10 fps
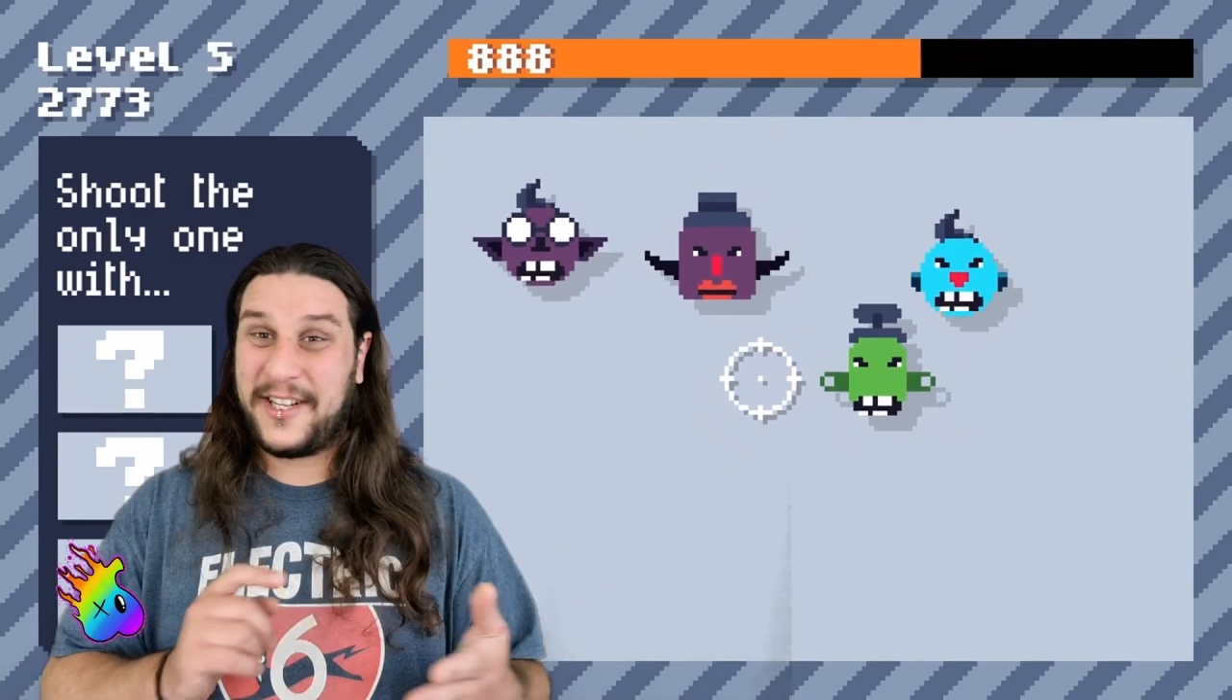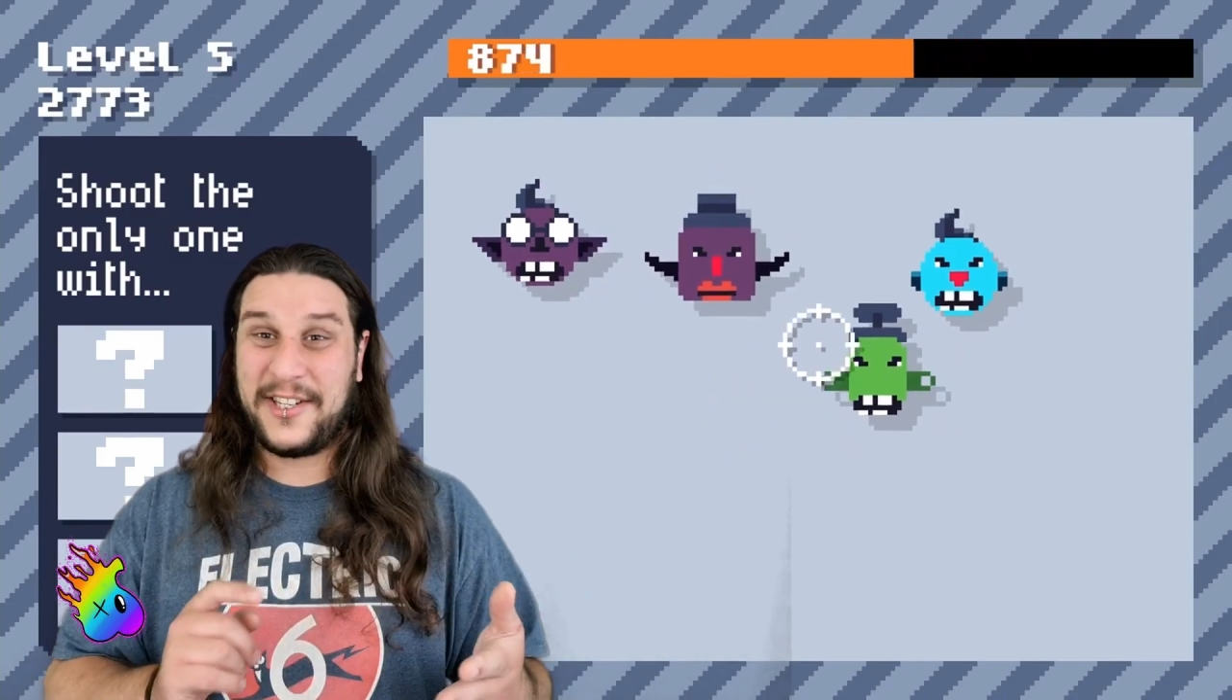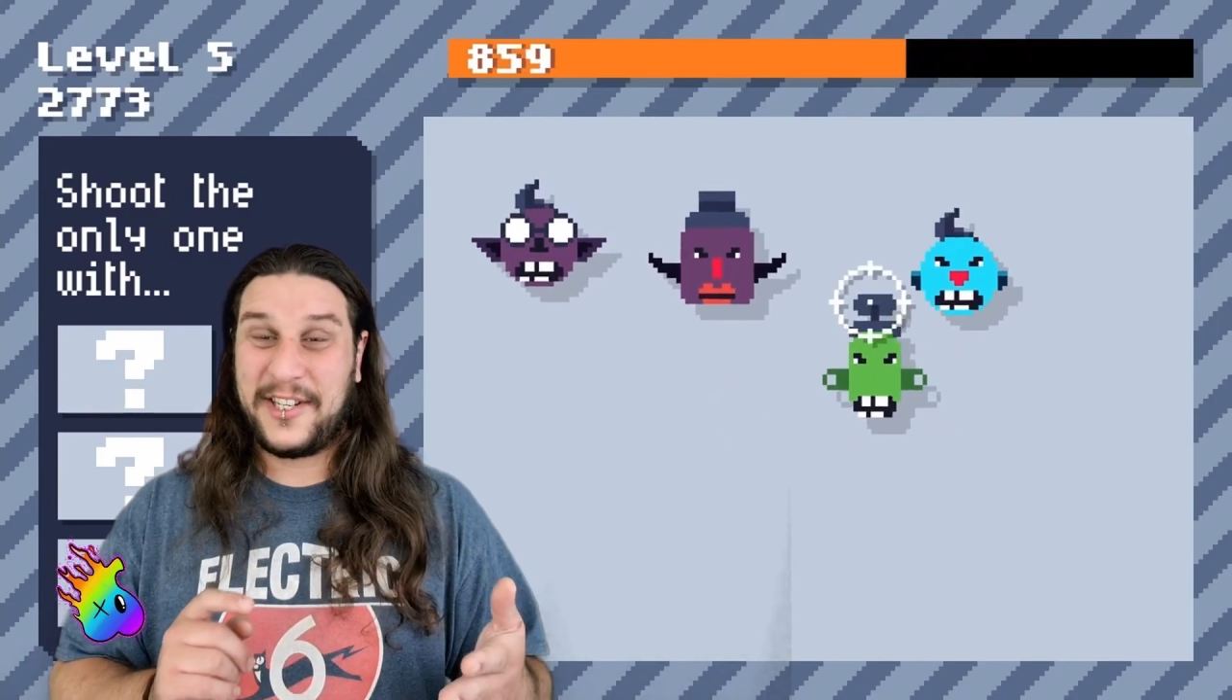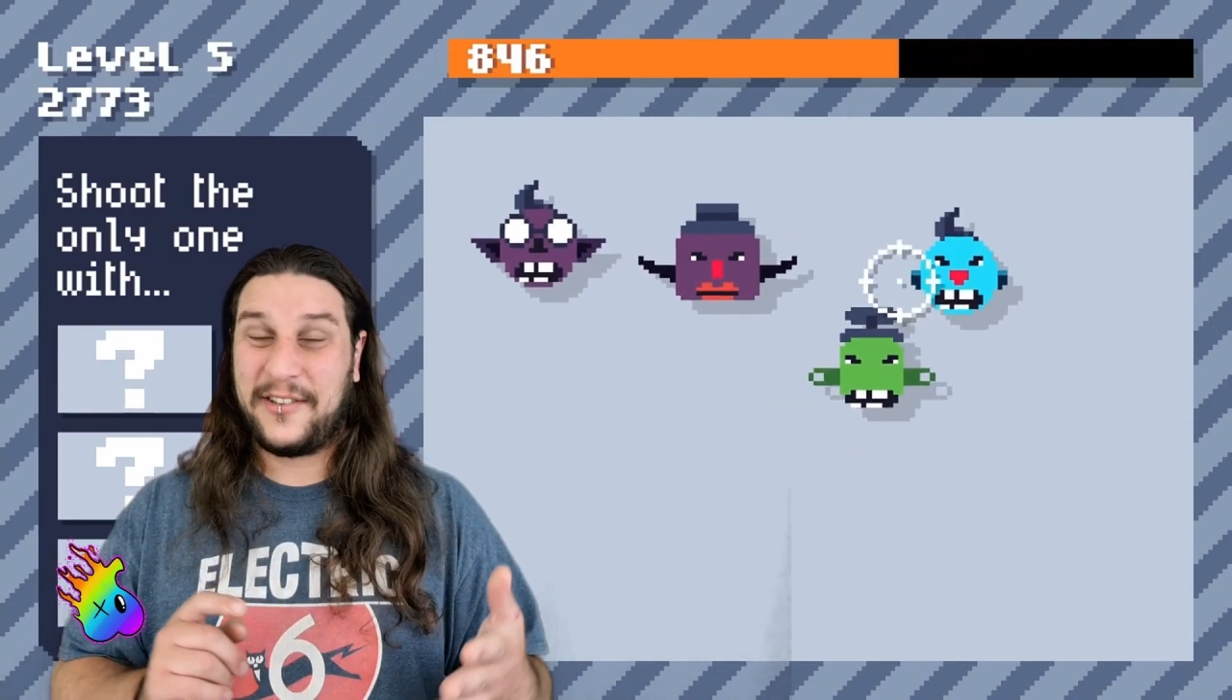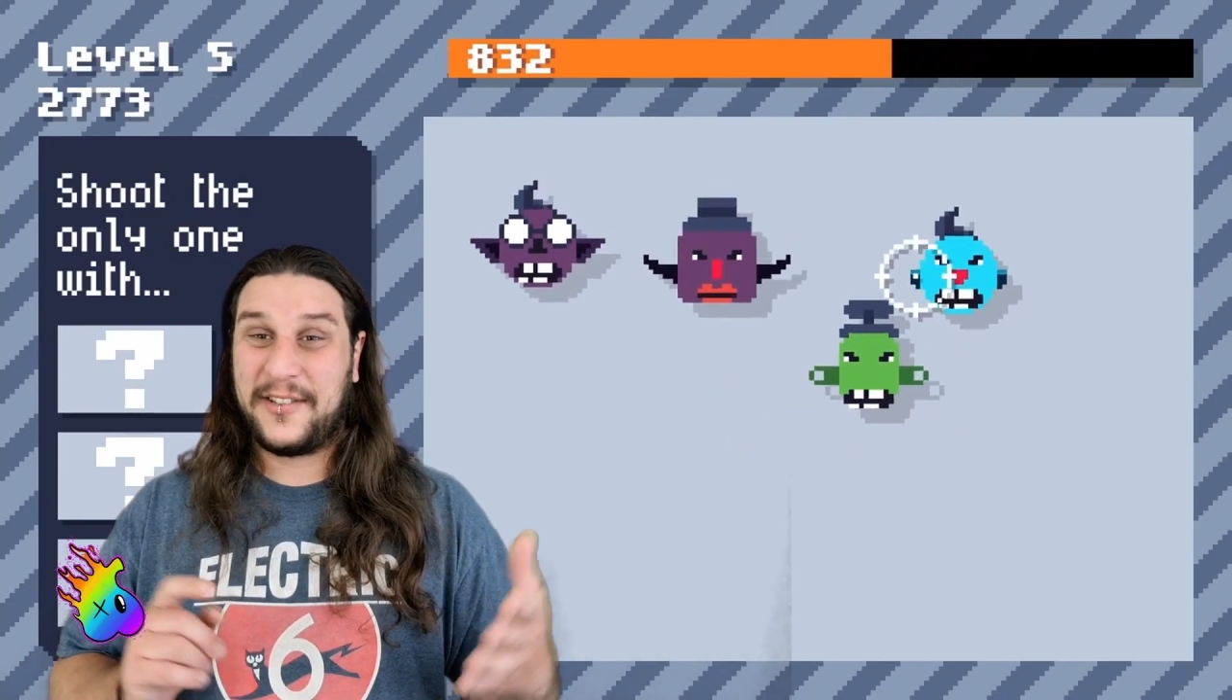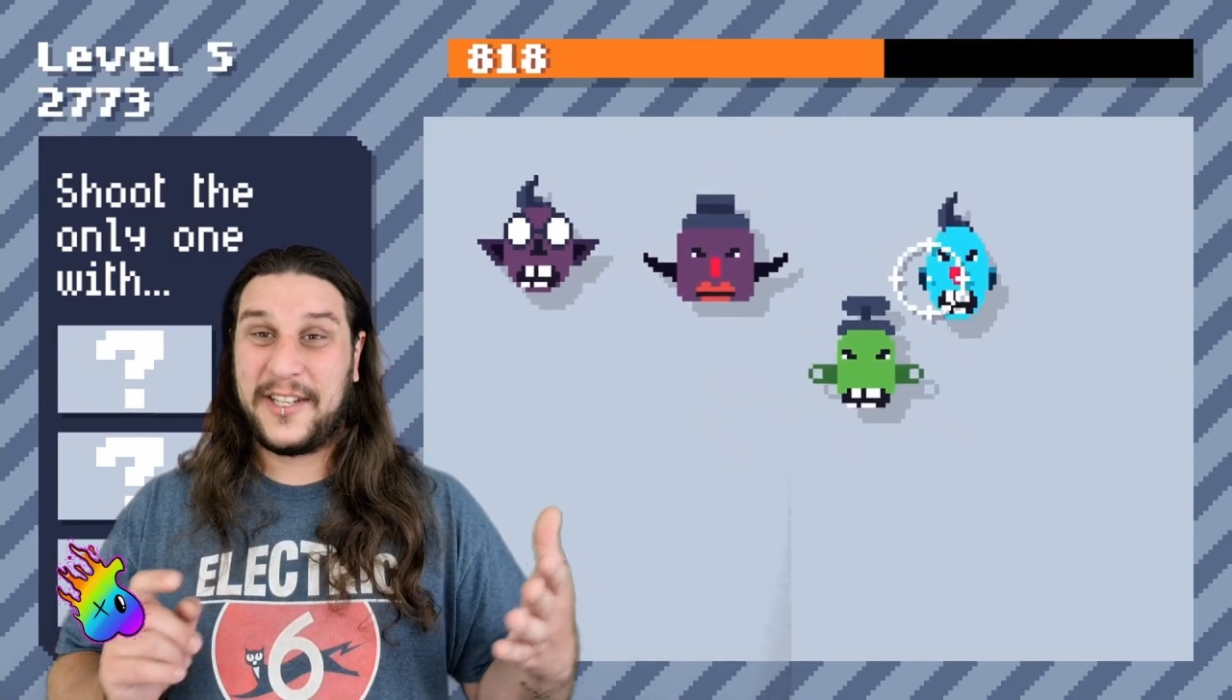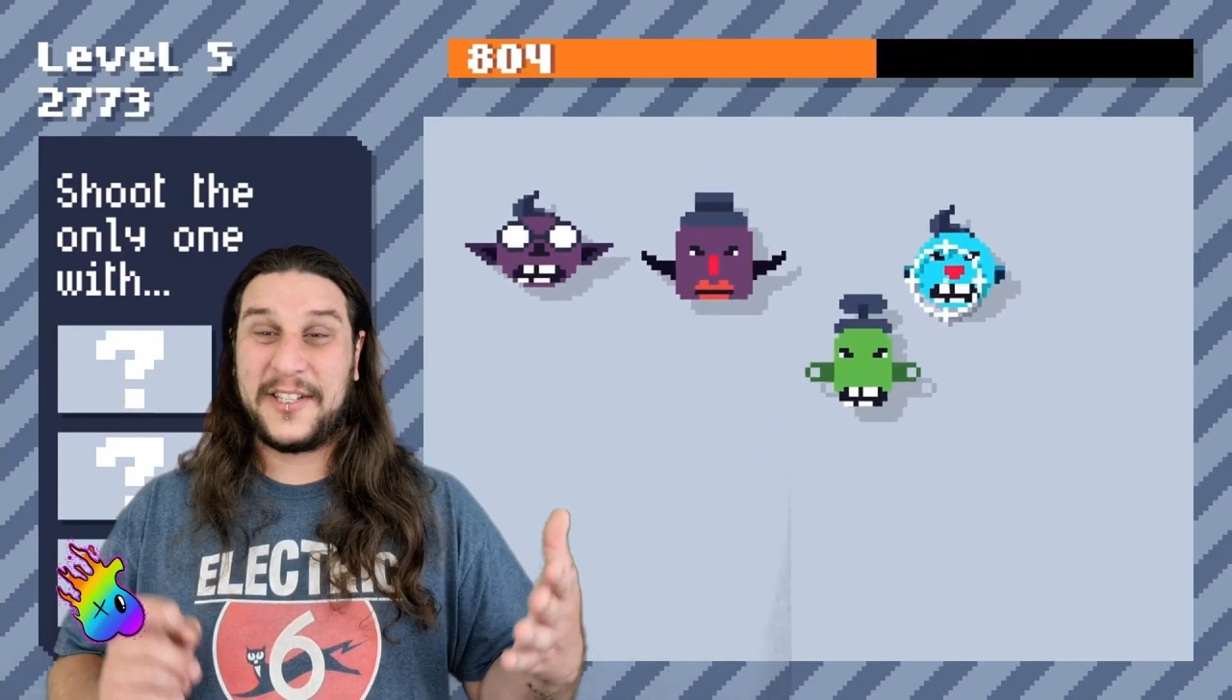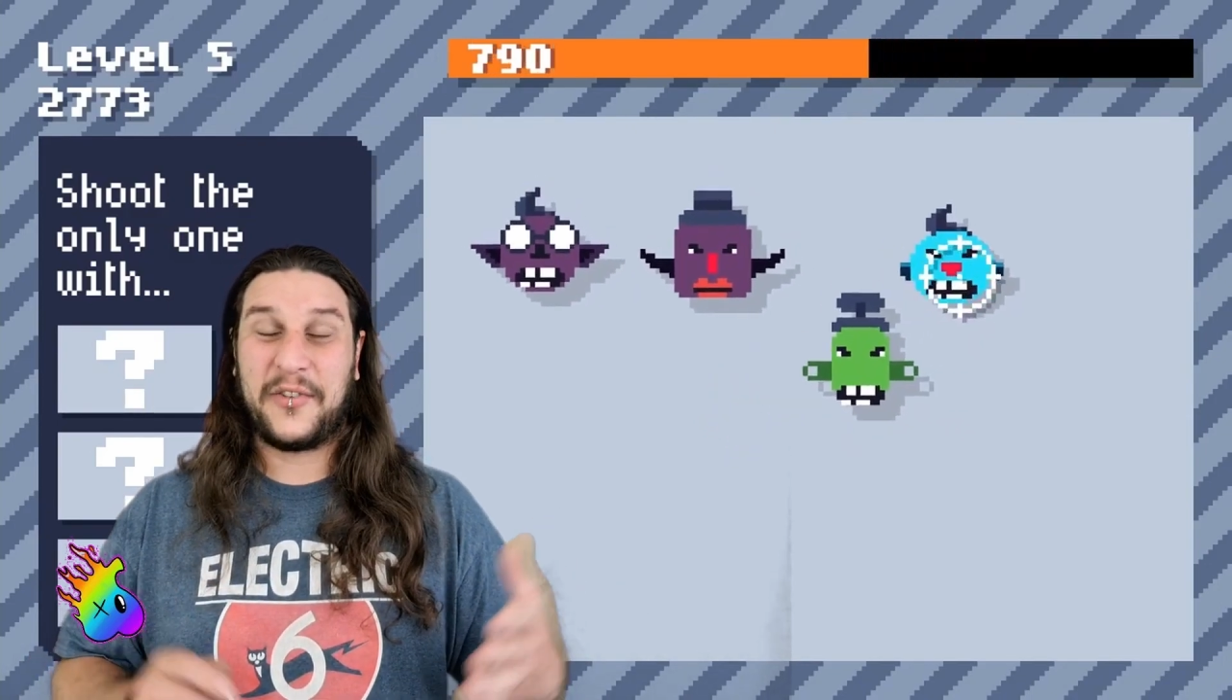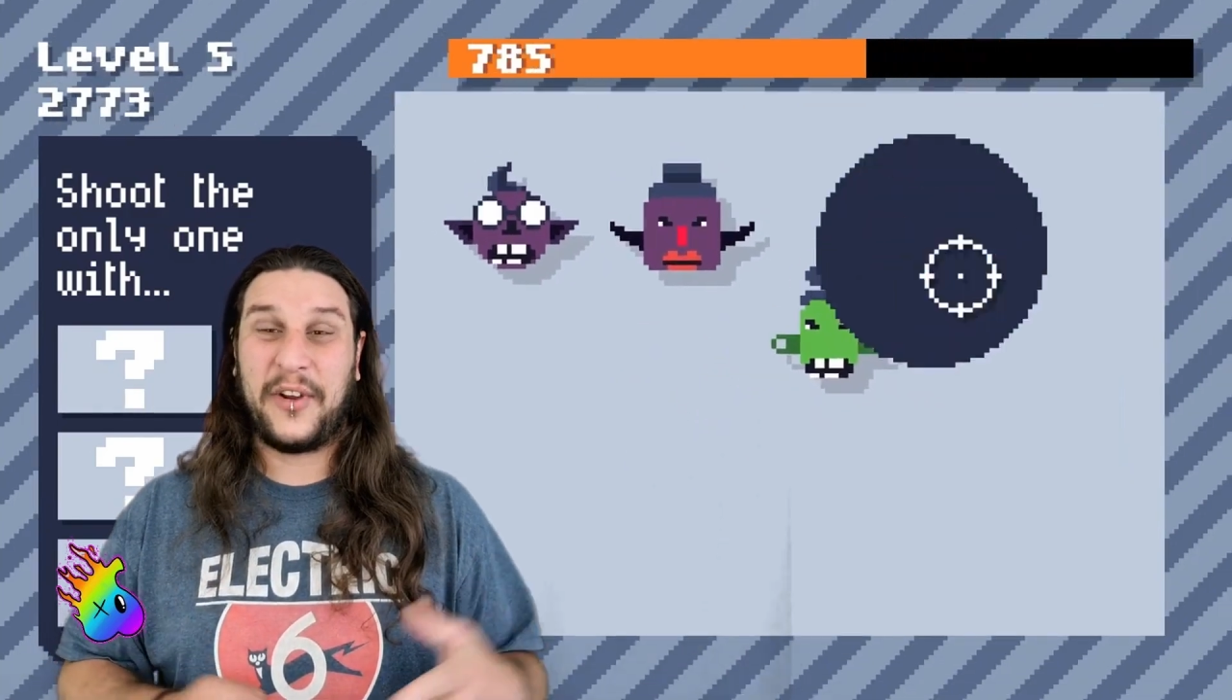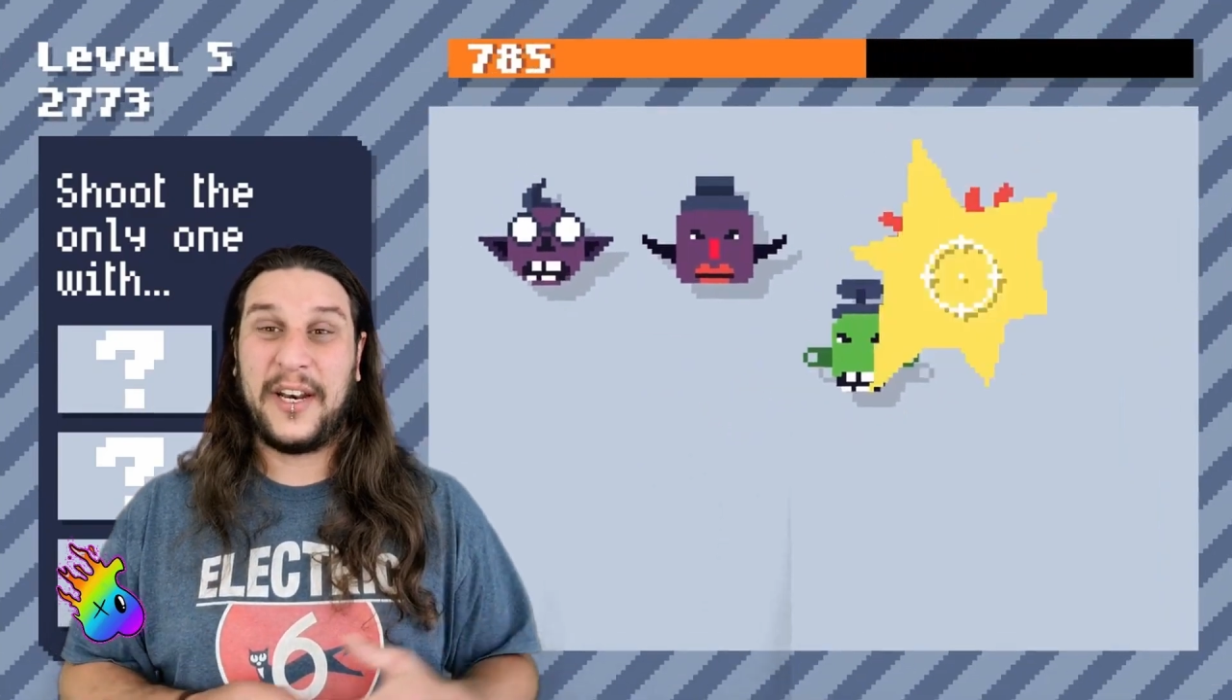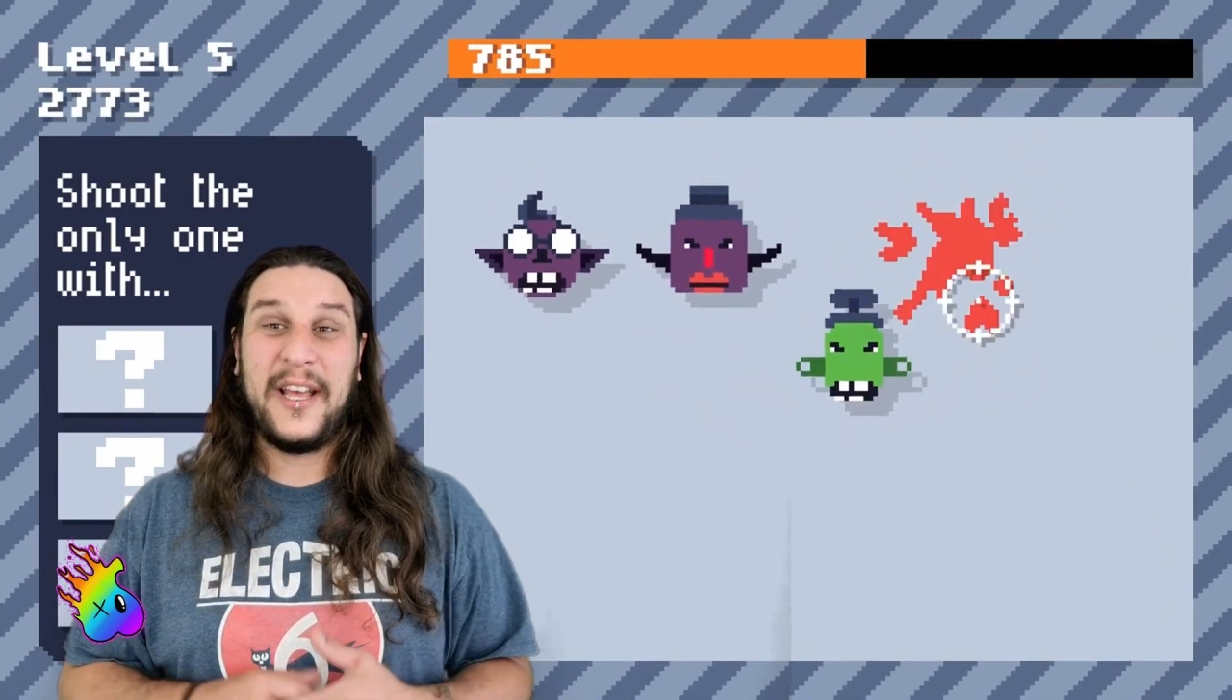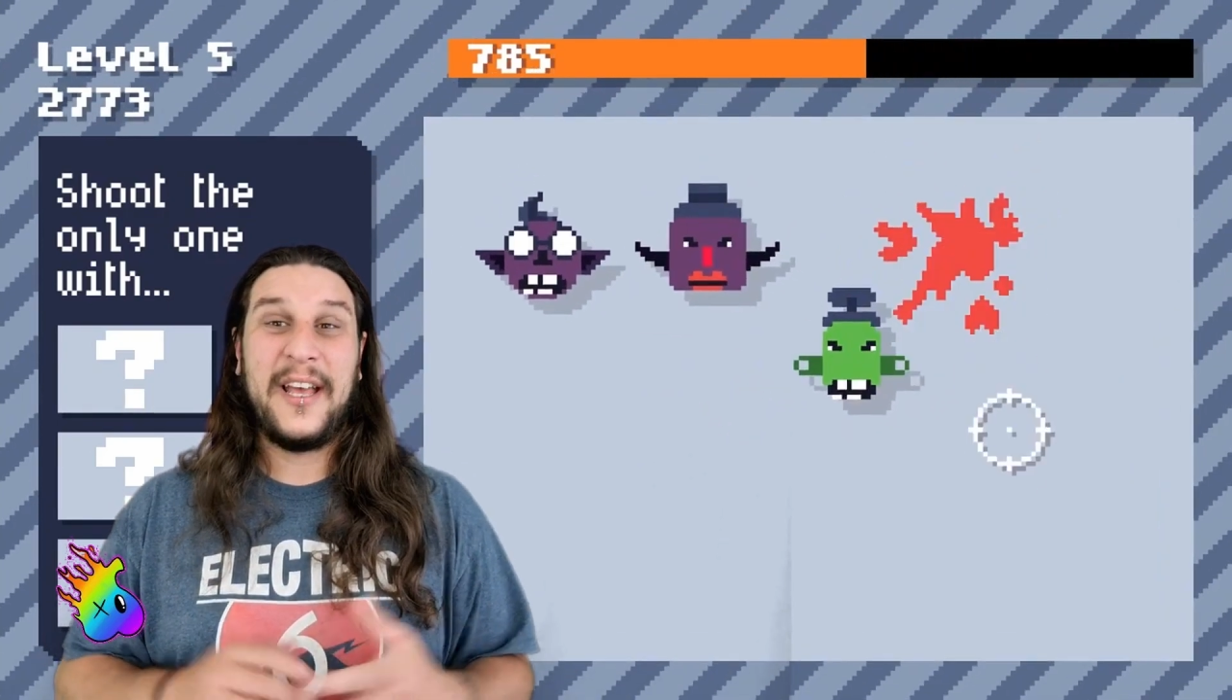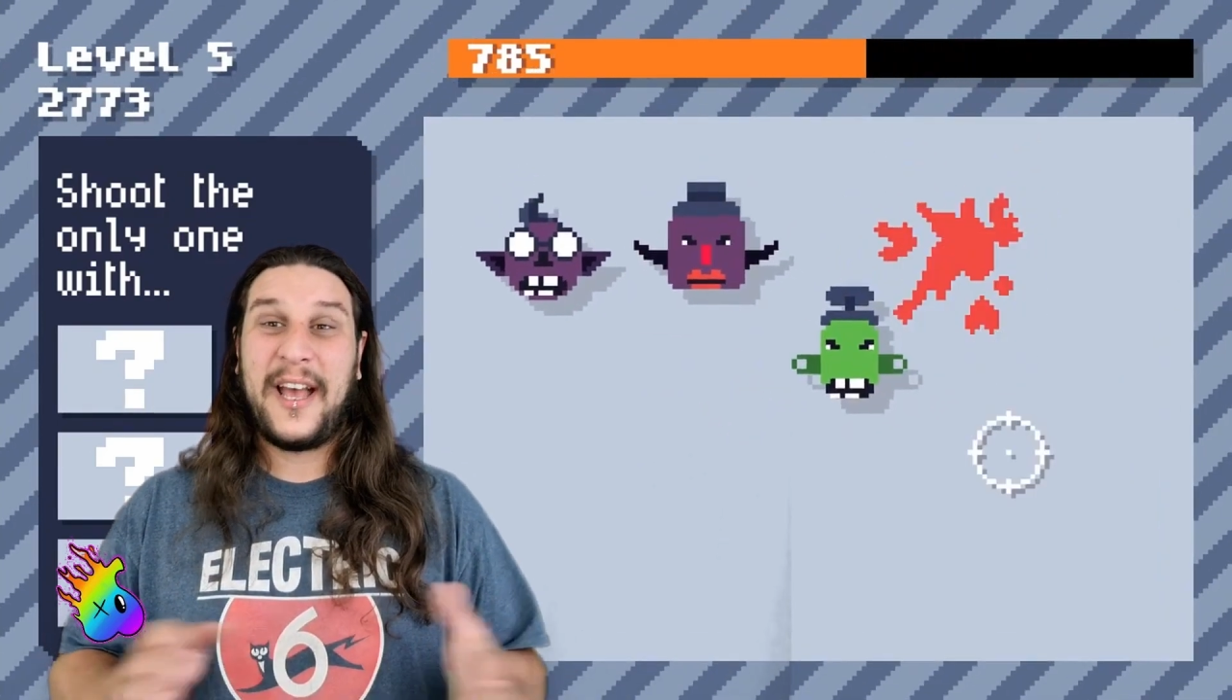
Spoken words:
touch it on the touchscreen